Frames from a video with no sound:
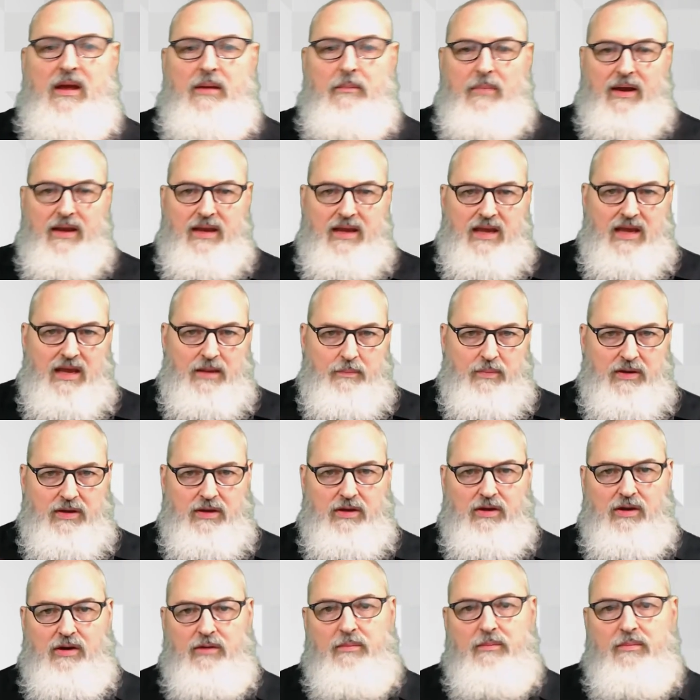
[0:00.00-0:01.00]
By
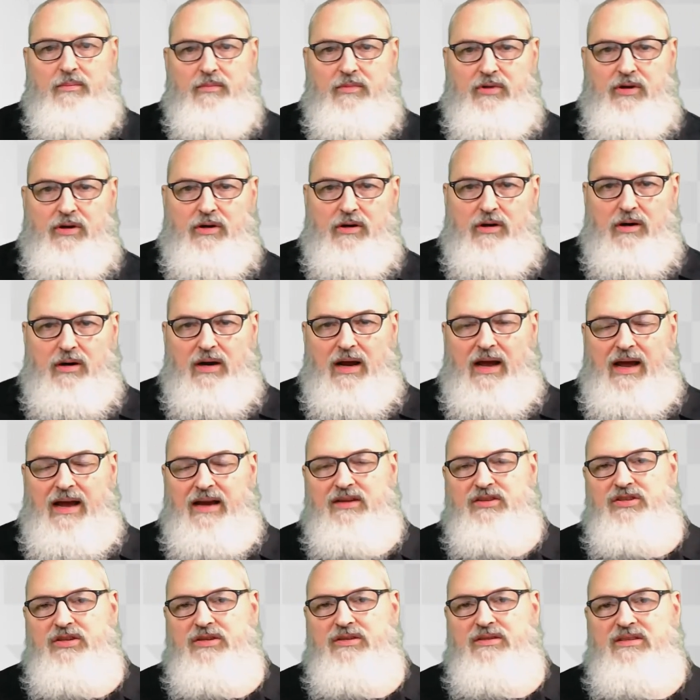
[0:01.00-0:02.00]
keeping your
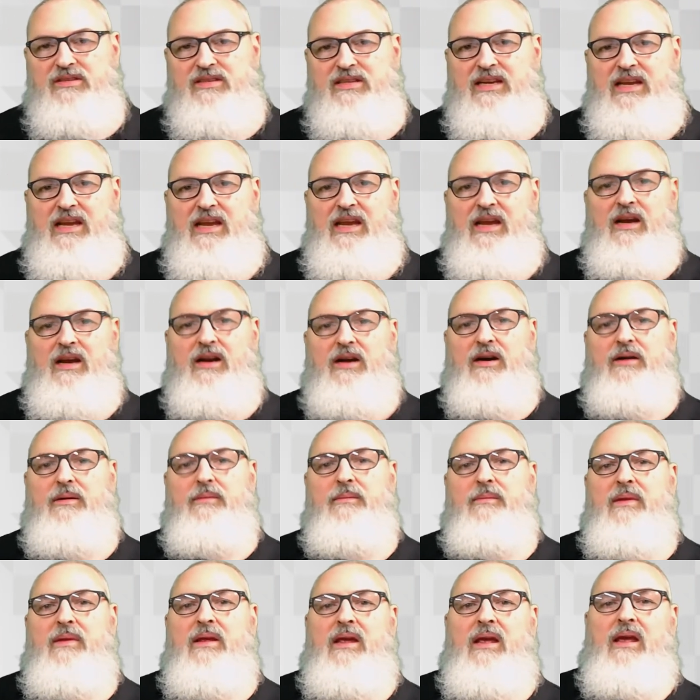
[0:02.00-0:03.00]
actions here,
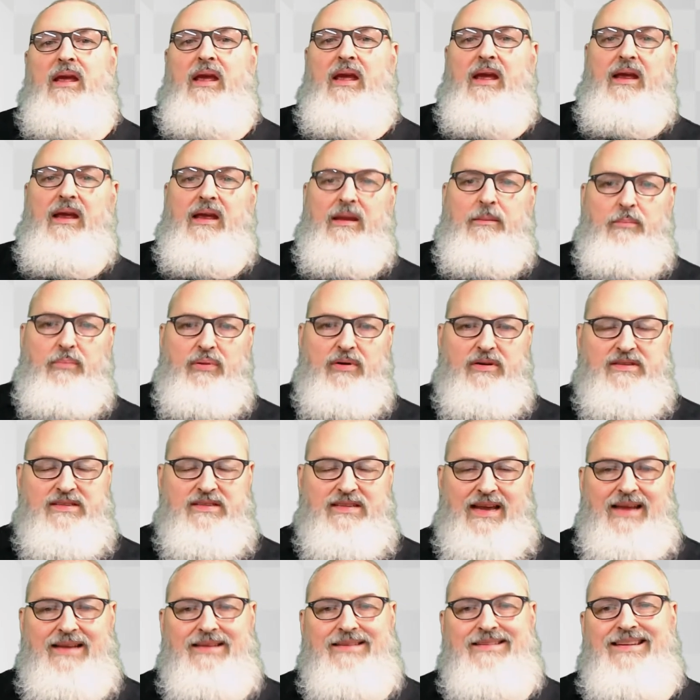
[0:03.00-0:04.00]
it
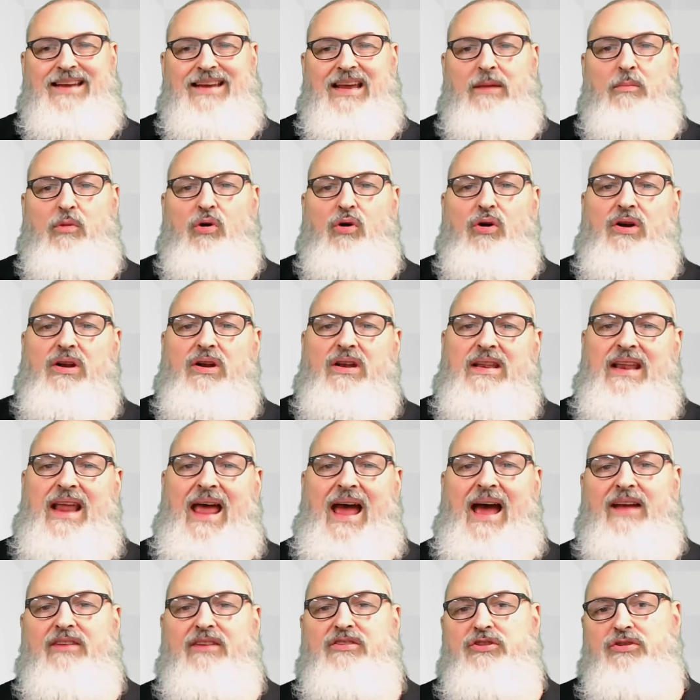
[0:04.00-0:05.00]
presents a more
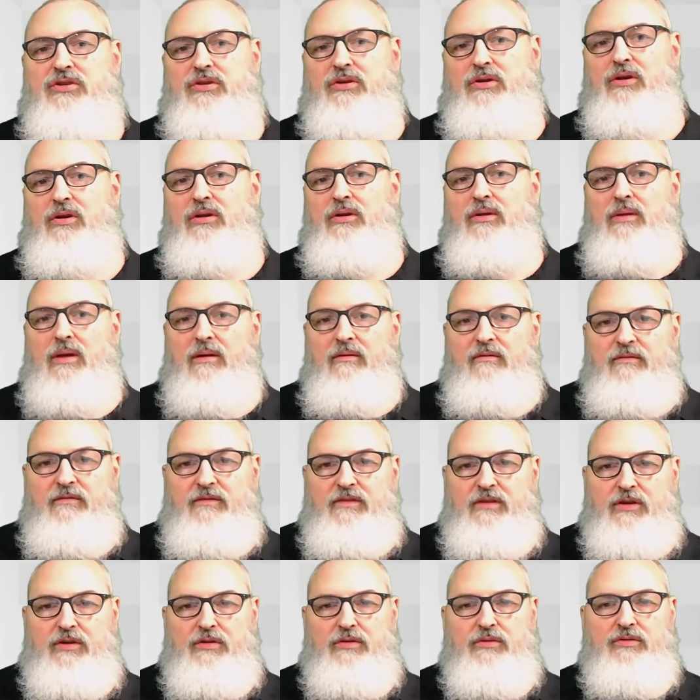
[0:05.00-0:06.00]
natural
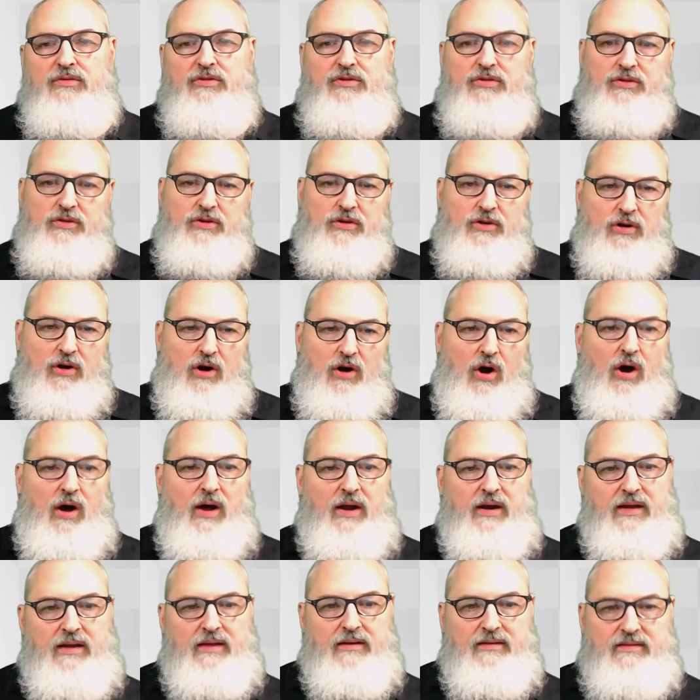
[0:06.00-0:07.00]
view to your
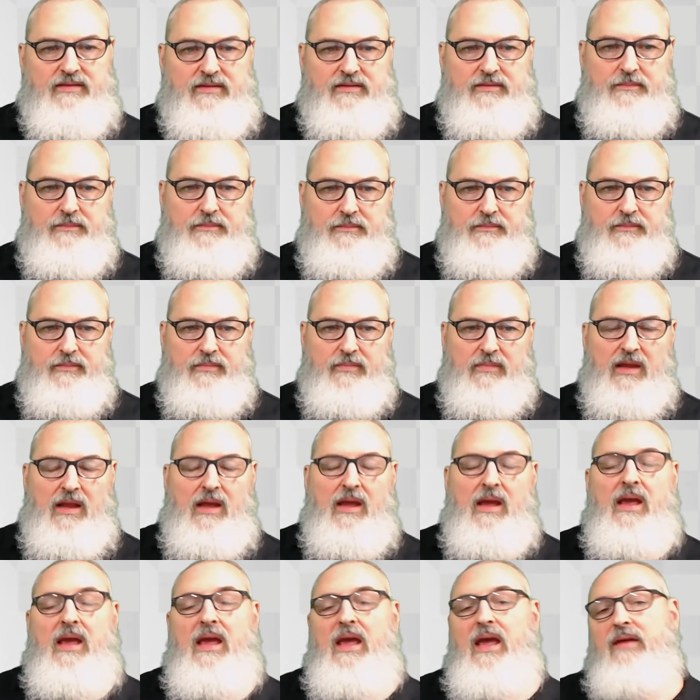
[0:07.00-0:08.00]
audience.
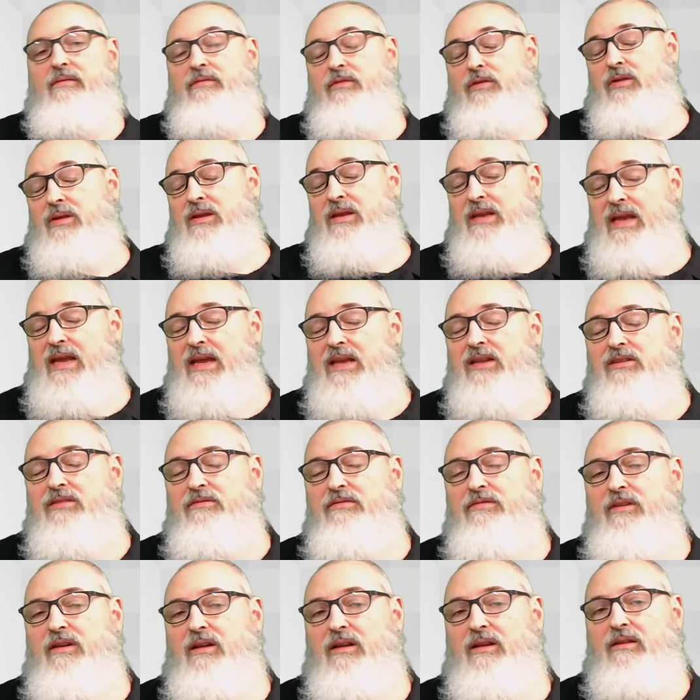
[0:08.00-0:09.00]
If you need to
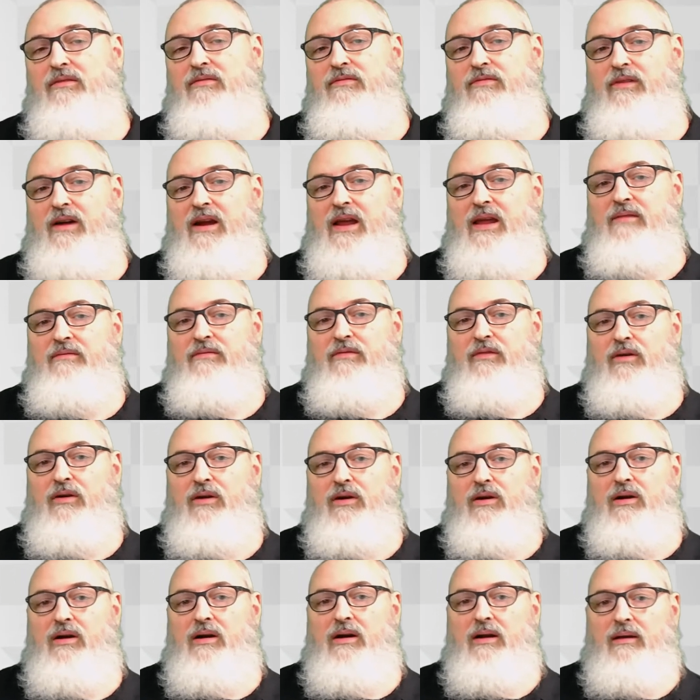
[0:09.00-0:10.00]
fill the frame
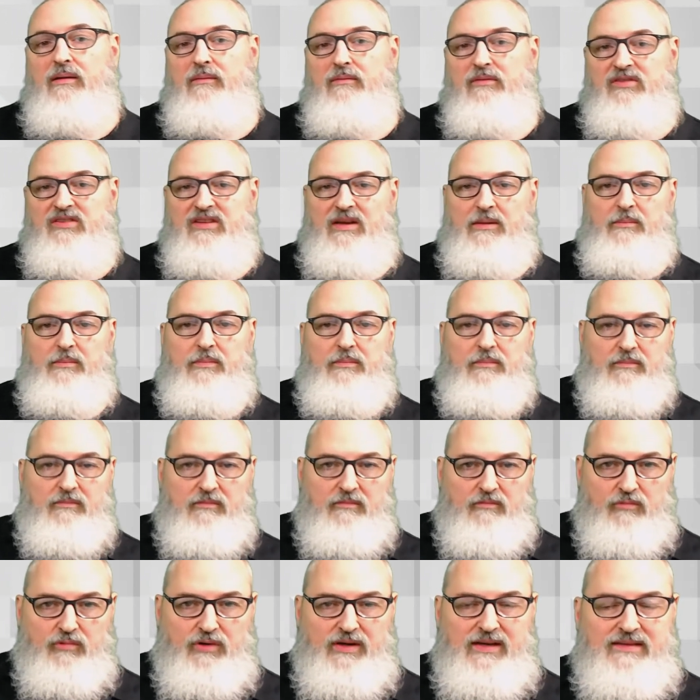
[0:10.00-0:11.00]
for some
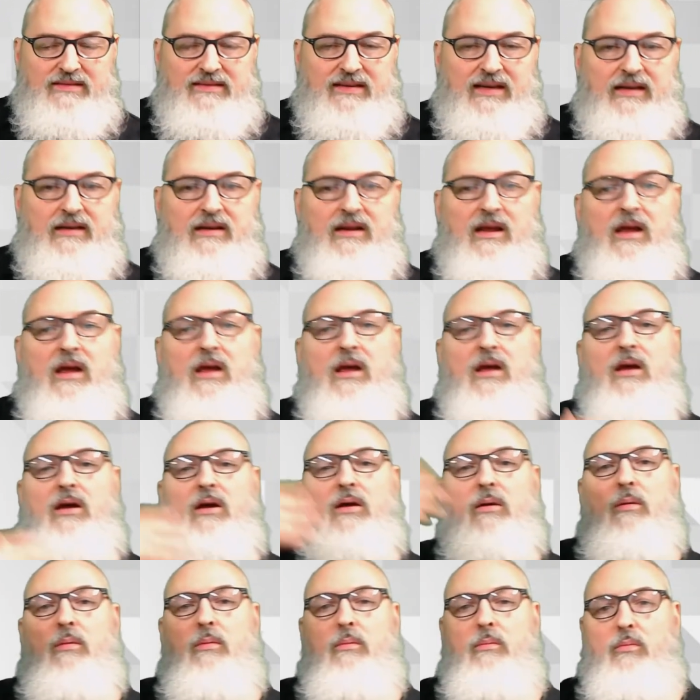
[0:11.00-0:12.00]
reason,
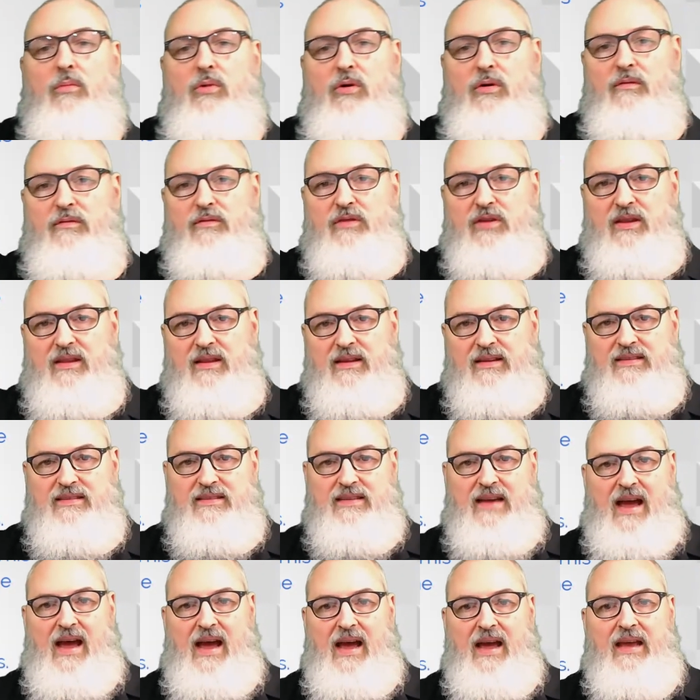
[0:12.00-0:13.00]
move to the
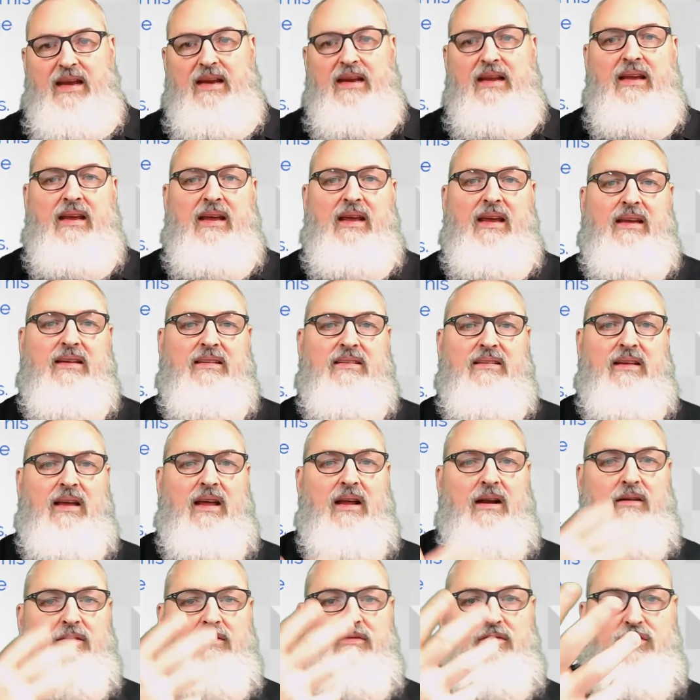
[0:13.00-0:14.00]
side
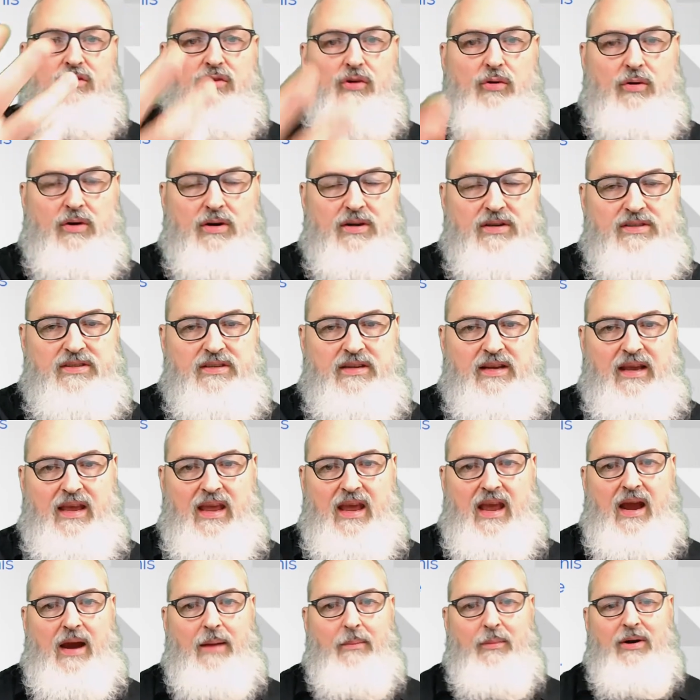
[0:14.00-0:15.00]
instead of towards the
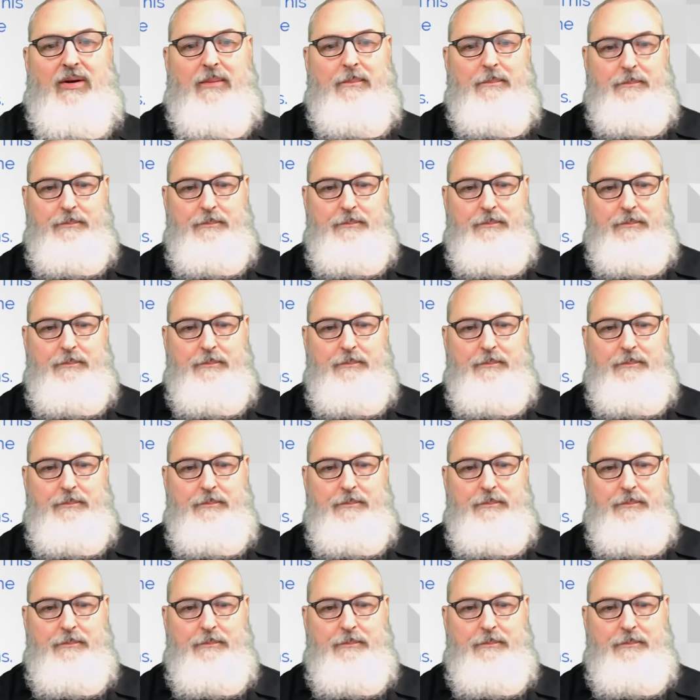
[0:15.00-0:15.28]
camera.